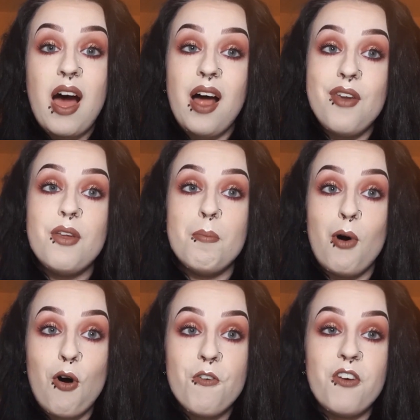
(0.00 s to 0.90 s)
and
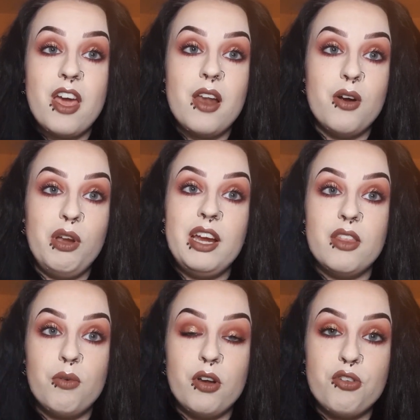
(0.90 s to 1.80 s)
Morphe. I know you get
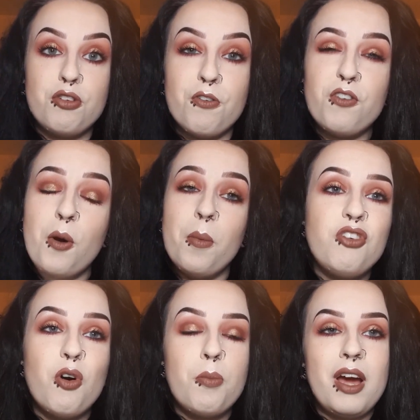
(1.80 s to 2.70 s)
the real stuff from.
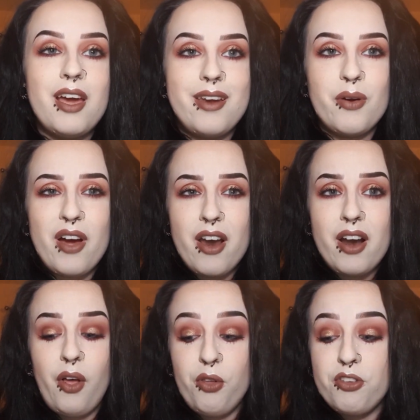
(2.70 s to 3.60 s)
Don't buy it anywhere
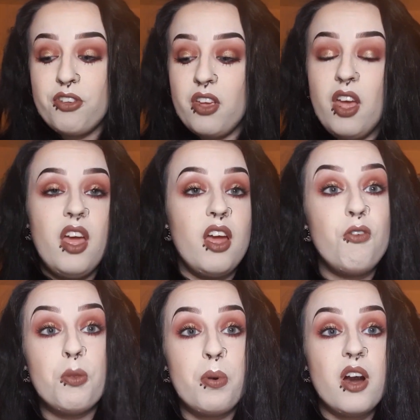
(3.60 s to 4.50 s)
else. If
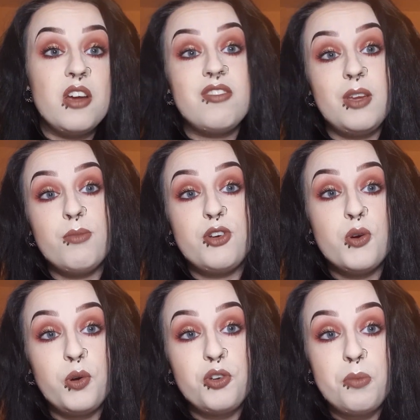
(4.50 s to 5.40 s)
the price seems
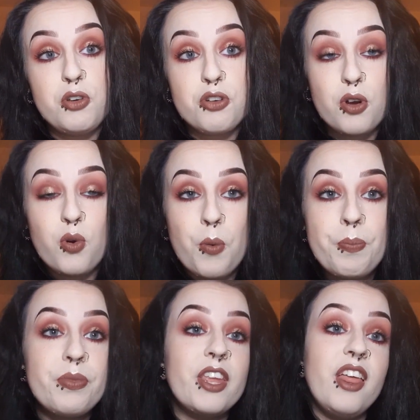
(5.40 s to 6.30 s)
too good to be true,
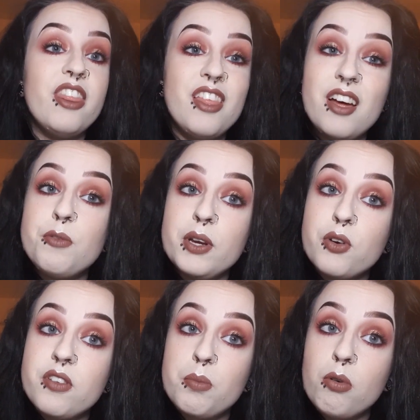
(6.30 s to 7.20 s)
then that's
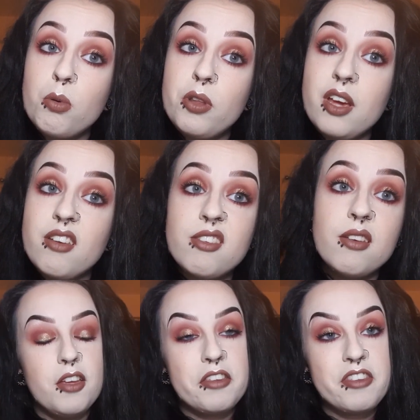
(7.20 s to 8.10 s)
because it probably is.
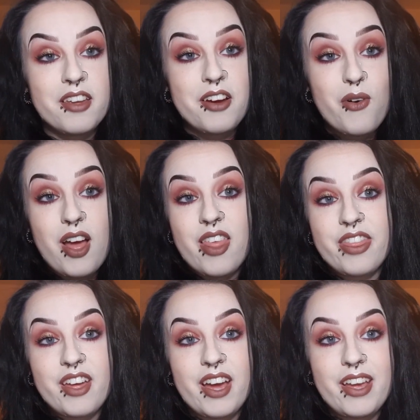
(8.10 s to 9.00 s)
So
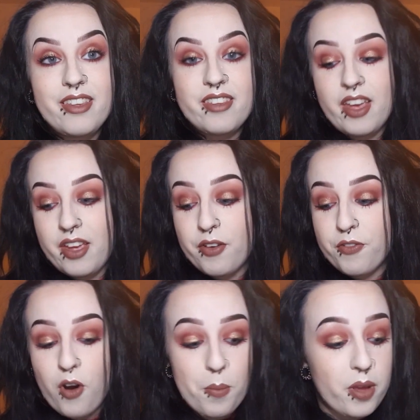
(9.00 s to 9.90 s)
that is it
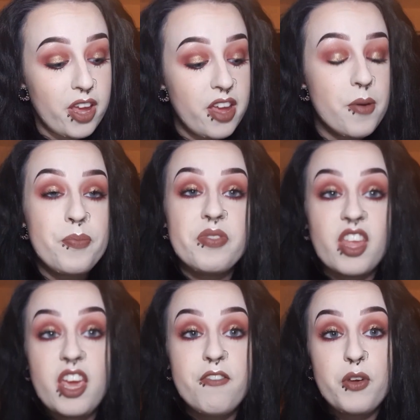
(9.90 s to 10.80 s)
from me.
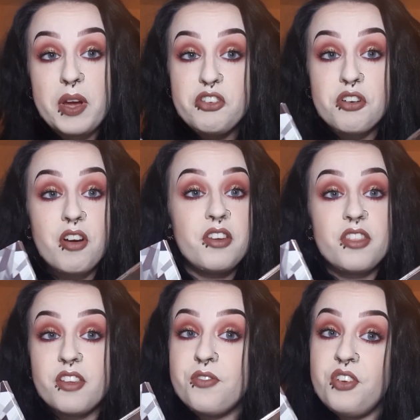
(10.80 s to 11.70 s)
If you enjoyed
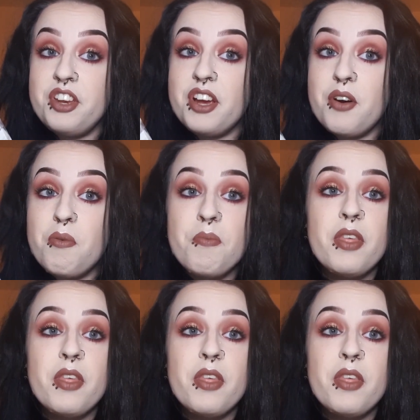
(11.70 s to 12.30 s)
this video,